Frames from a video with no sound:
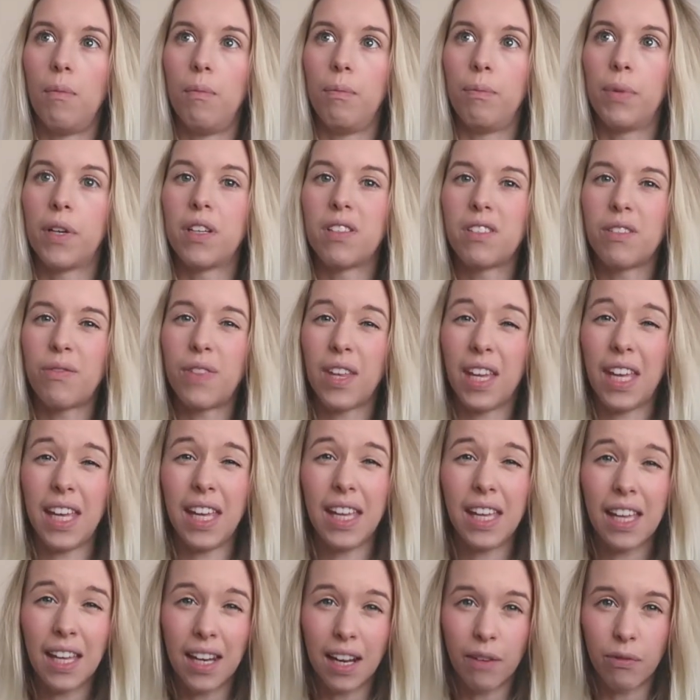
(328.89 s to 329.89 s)
Because of the
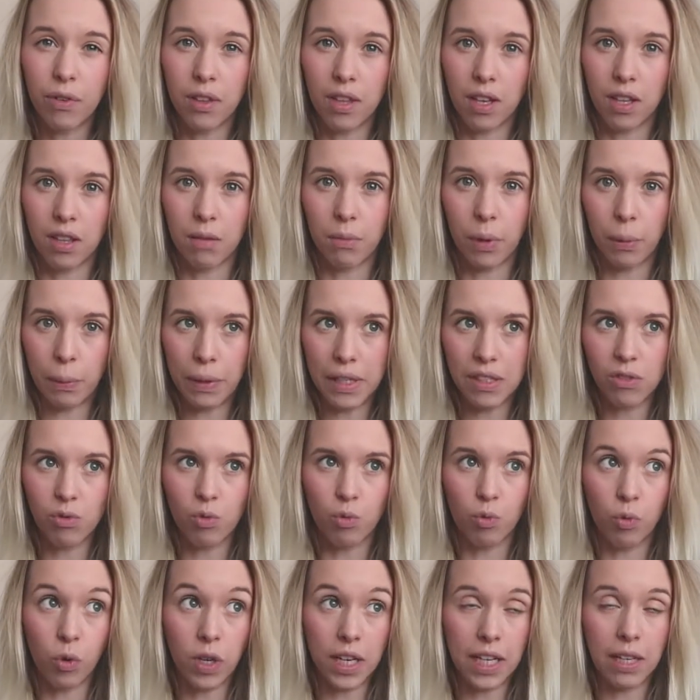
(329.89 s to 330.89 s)
heat and everything at the moment, it's
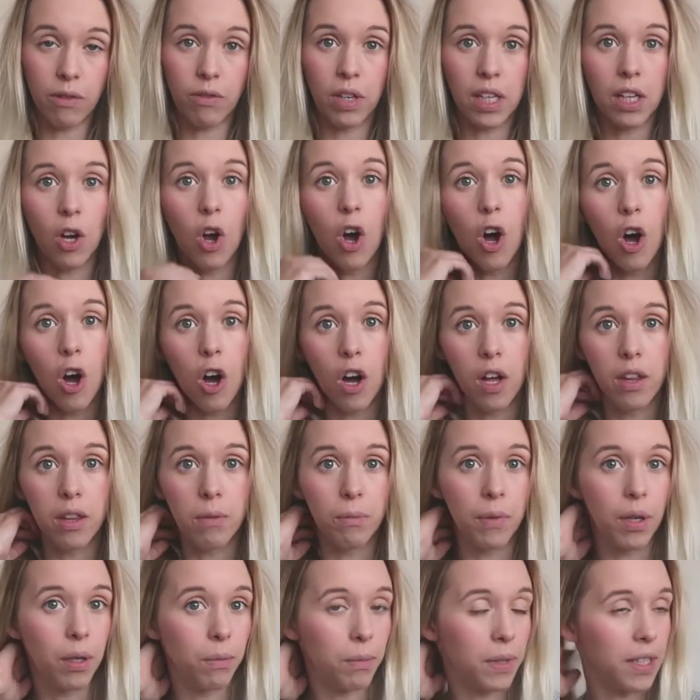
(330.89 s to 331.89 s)
really, really hot at the
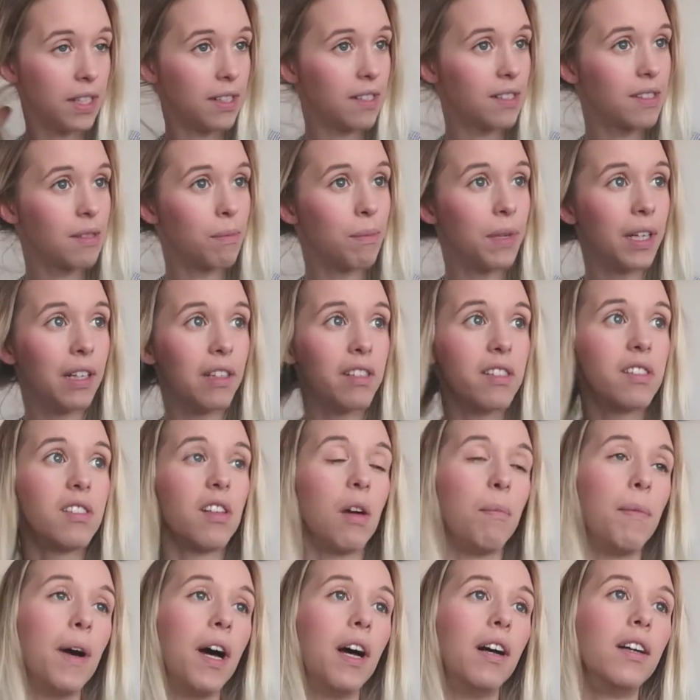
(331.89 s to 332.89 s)
moment. It's the middle of
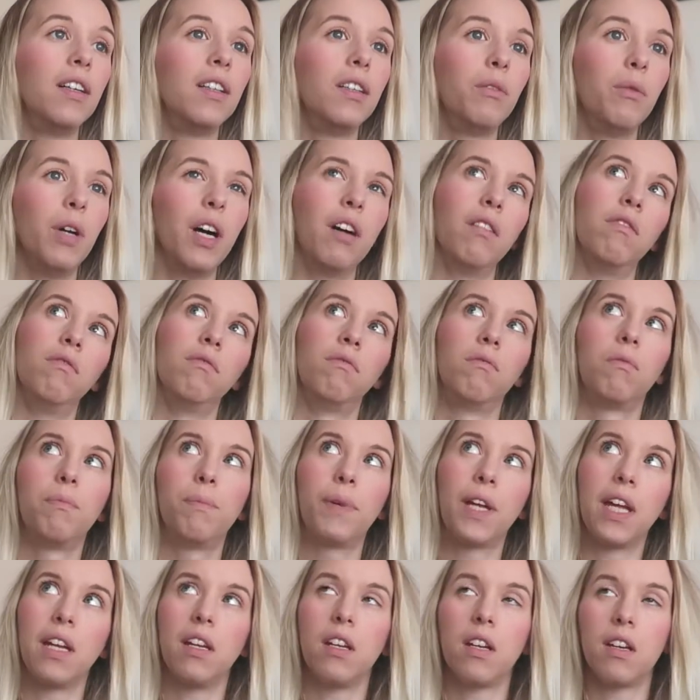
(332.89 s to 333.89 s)
summer, well,
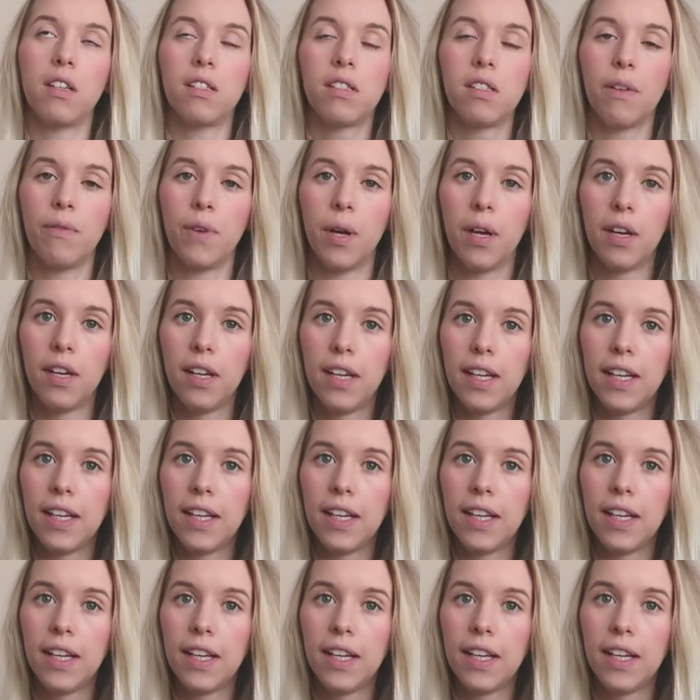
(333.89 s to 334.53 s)
beginning of summer.